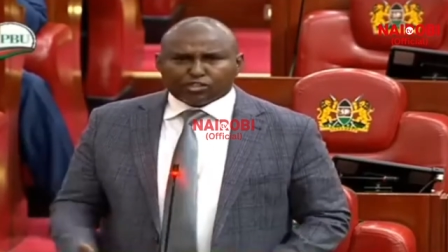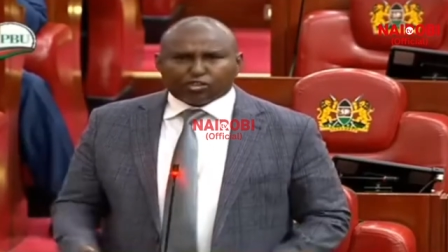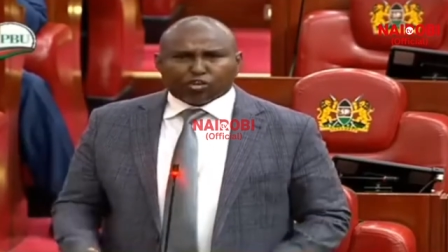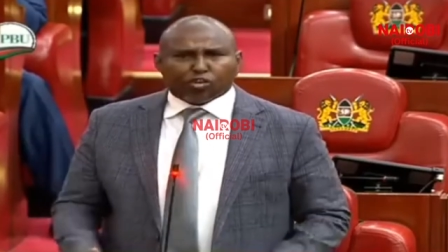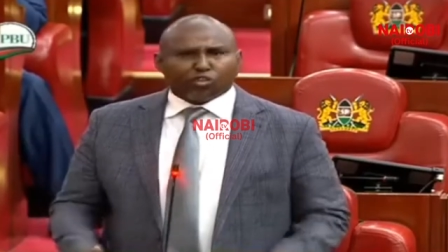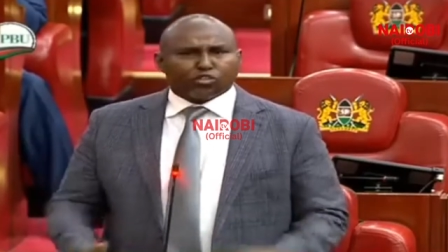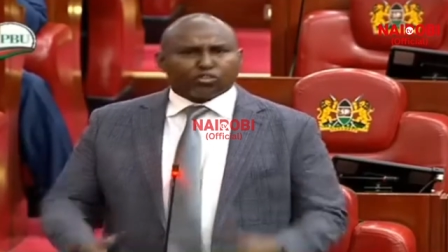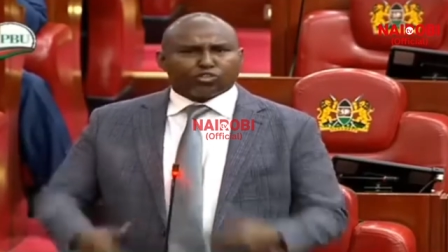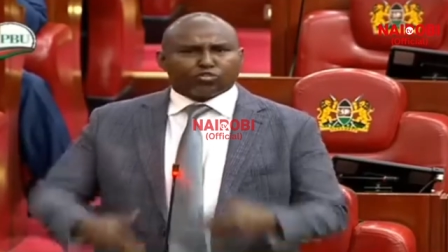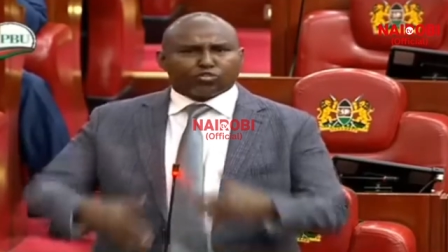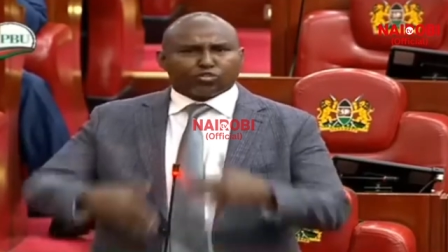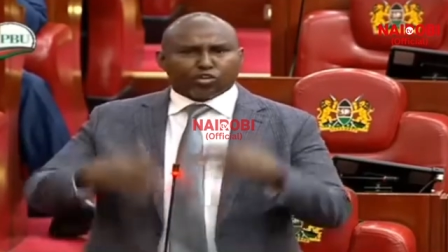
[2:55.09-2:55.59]

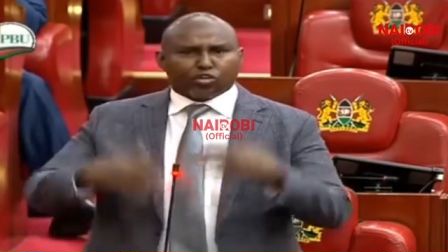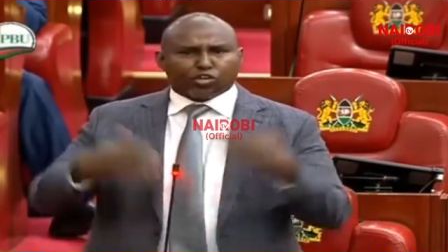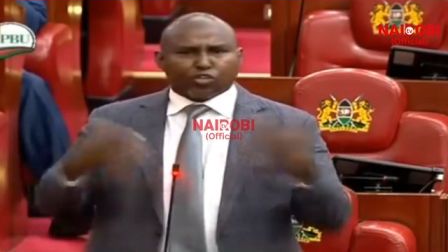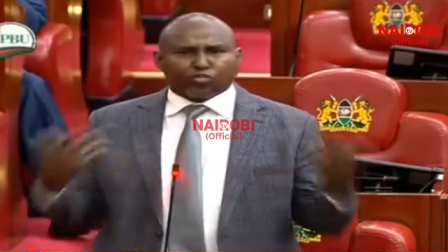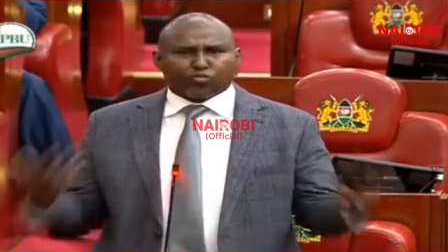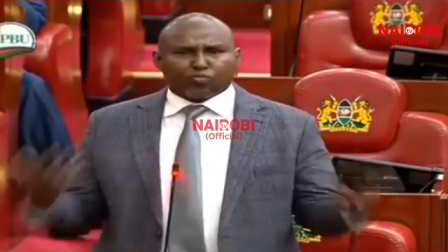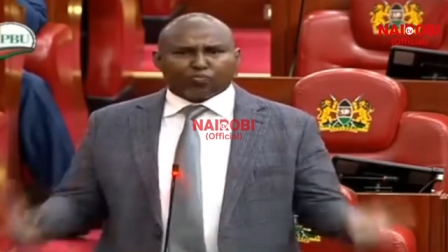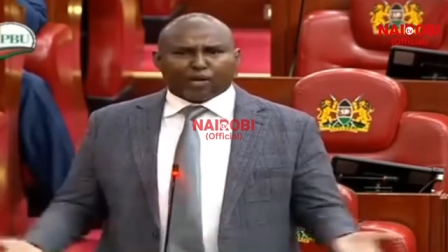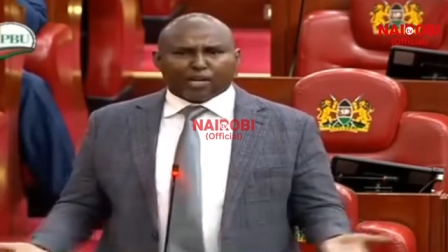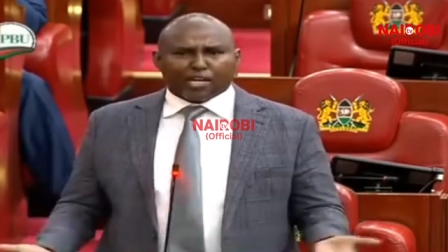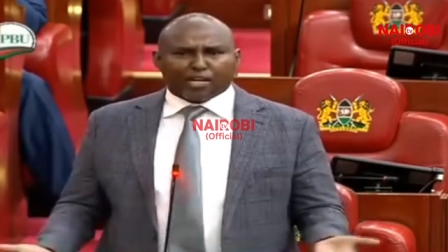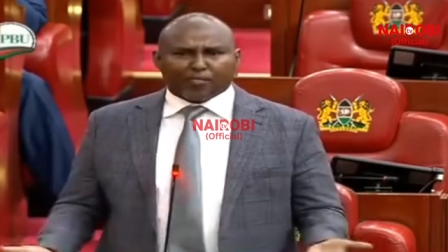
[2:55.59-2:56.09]
don't throw it
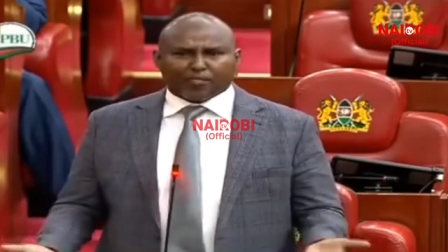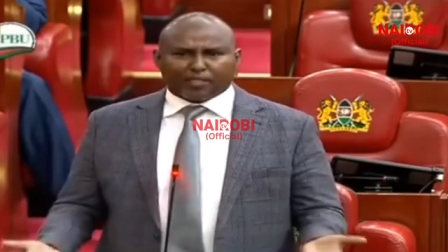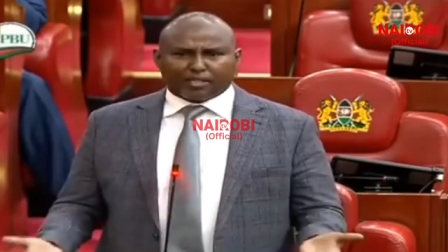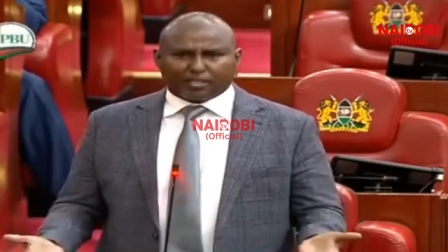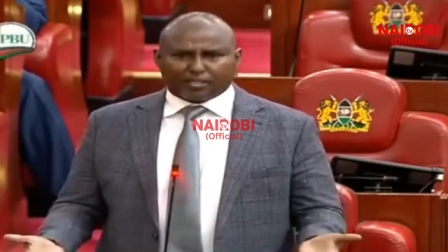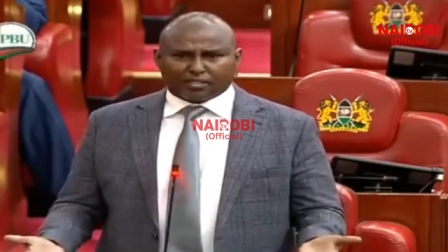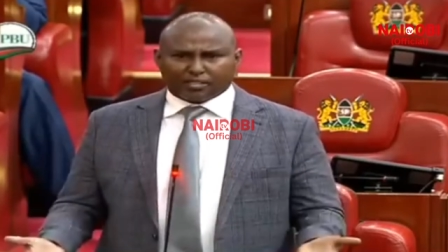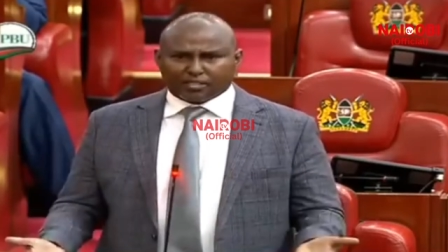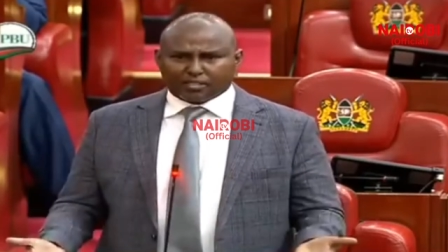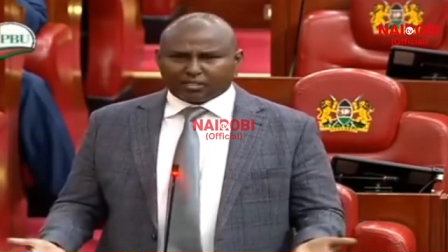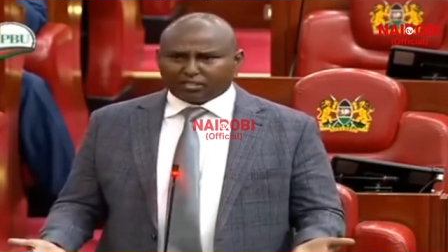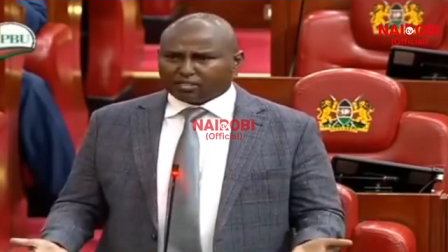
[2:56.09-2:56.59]
to parliament,
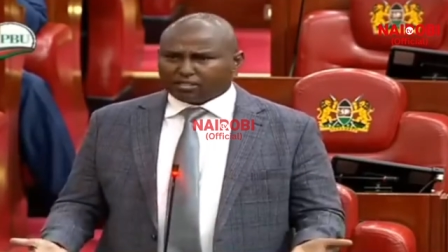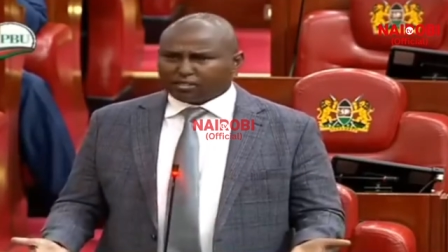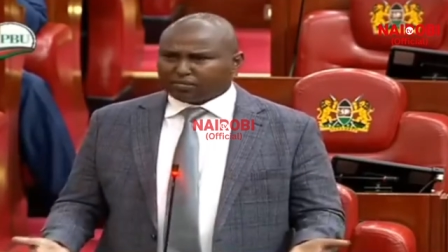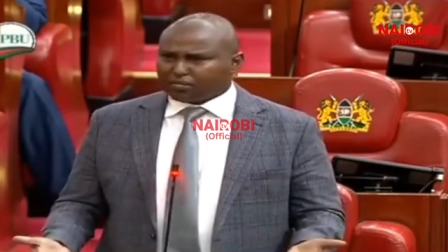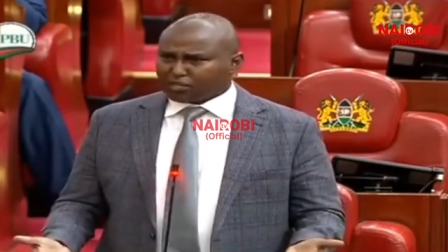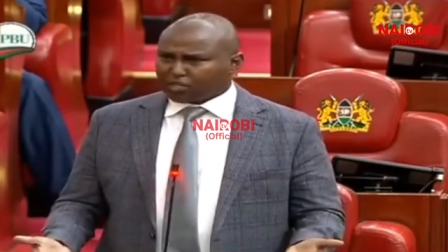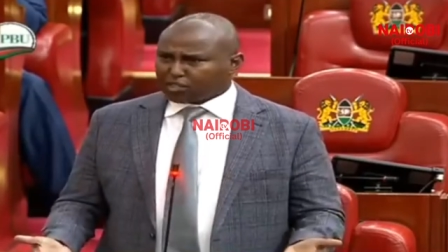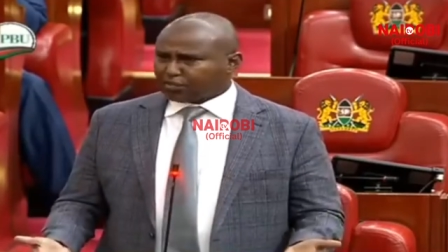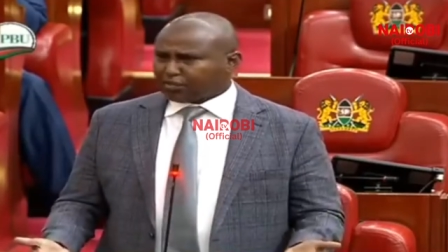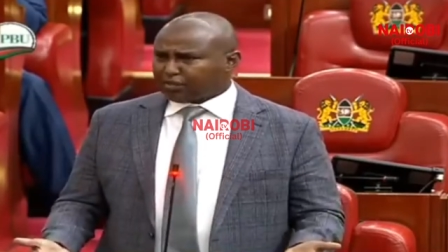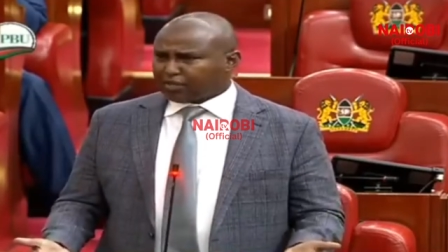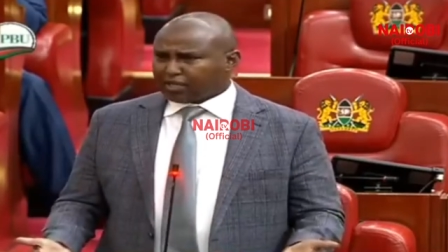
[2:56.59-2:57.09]

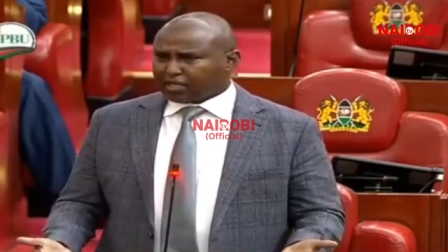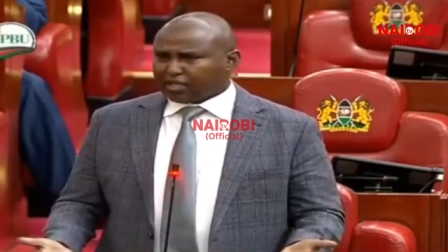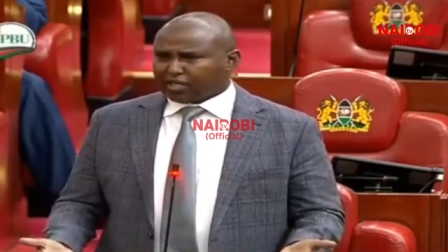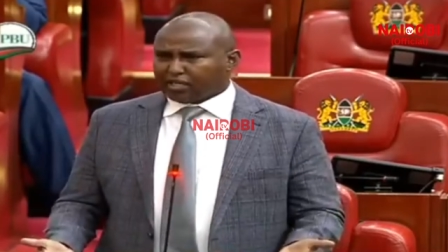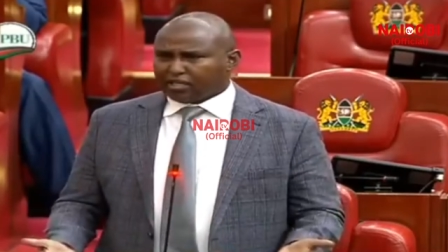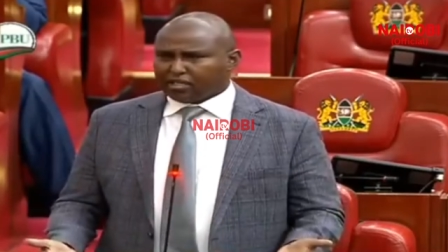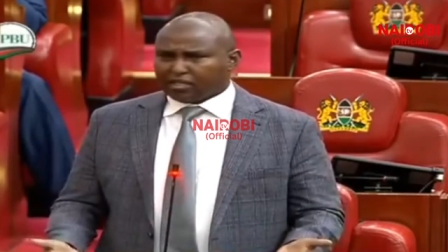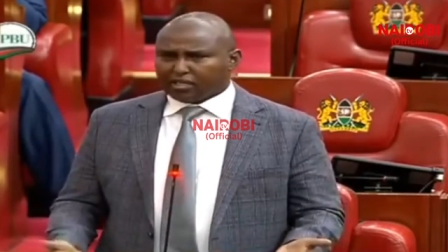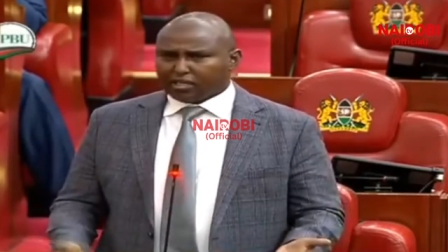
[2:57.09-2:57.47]
Mr. Speaker.